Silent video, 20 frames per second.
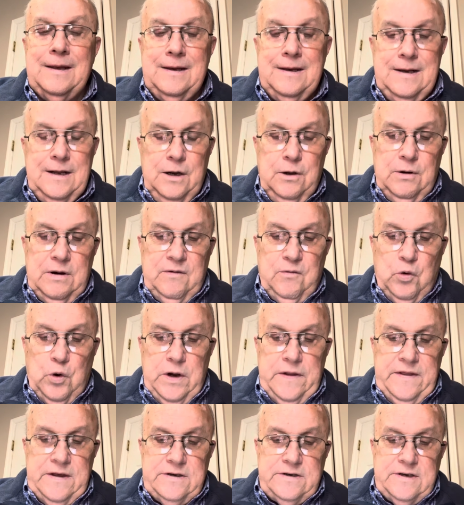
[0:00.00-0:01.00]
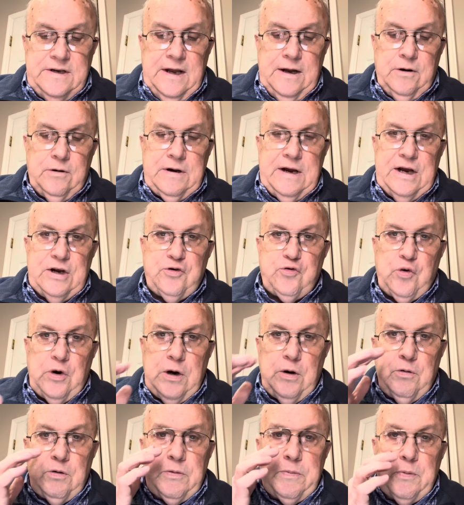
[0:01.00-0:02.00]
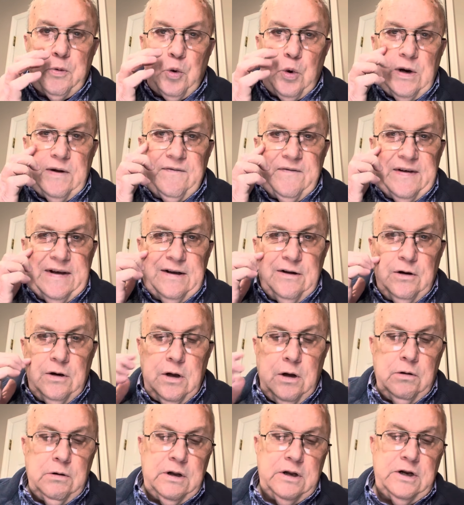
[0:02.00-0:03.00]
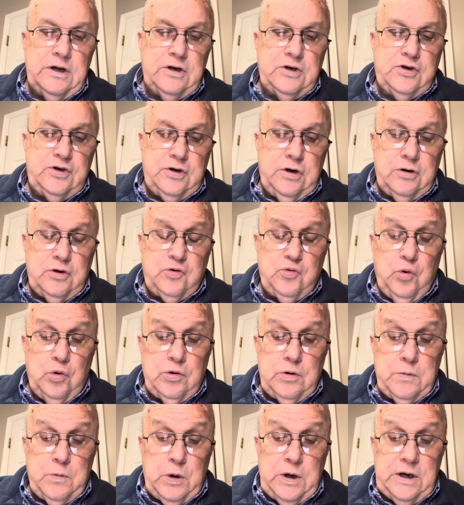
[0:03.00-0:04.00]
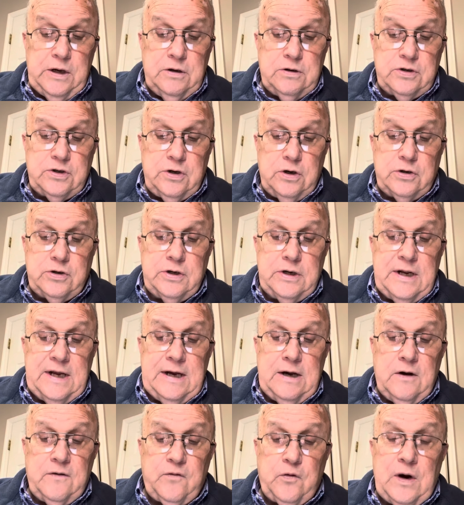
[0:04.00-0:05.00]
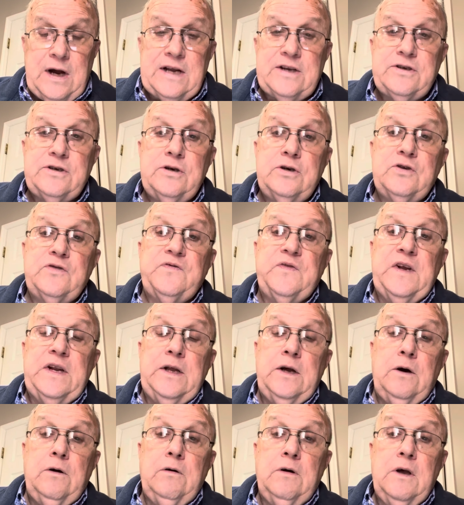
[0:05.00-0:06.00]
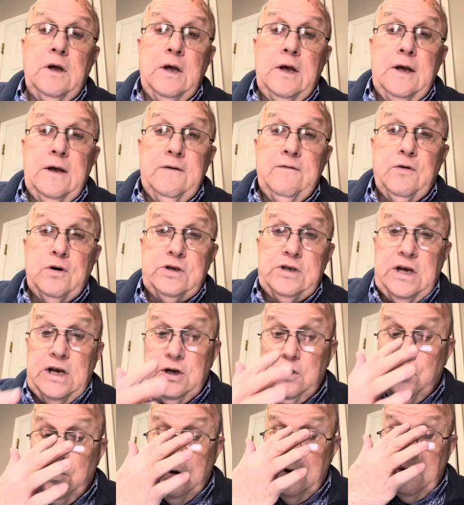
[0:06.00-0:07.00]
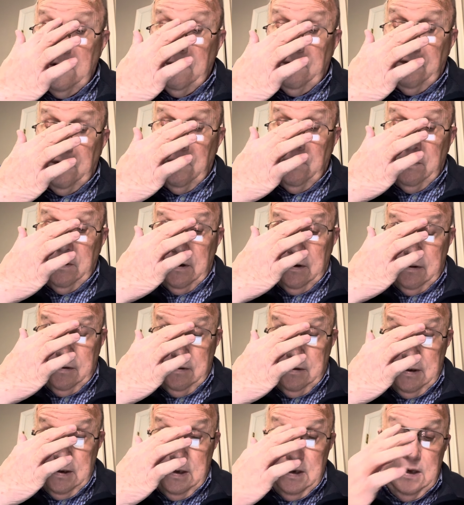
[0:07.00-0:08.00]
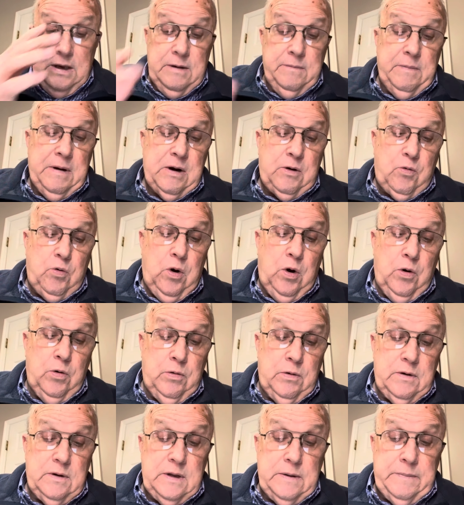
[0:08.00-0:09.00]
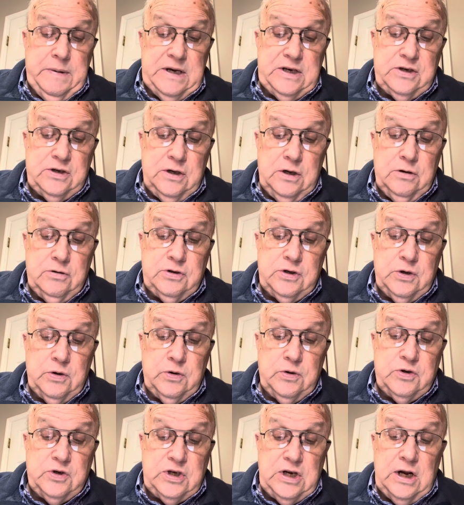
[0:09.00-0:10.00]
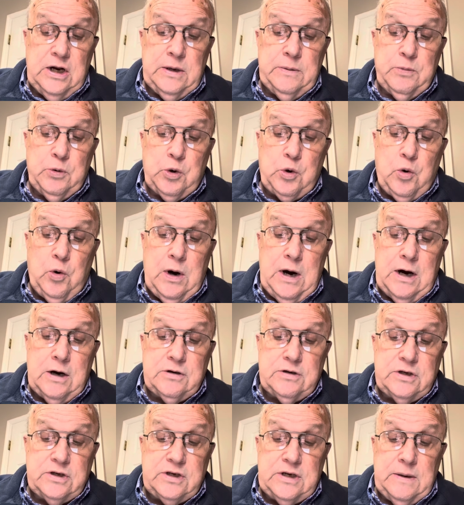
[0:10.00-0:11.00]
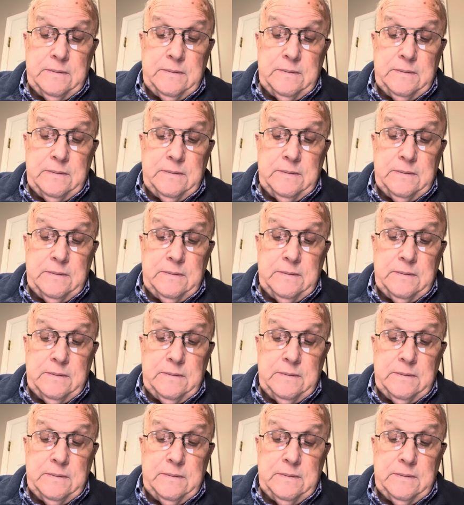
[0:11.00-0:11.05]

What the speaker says: Hello, everyone. This is Dale Cantrell with Marieville Holiness Church, wanting to bring you a Start Your Day Off Right series video for January the 30th. My quote, "The best solution seldom requires that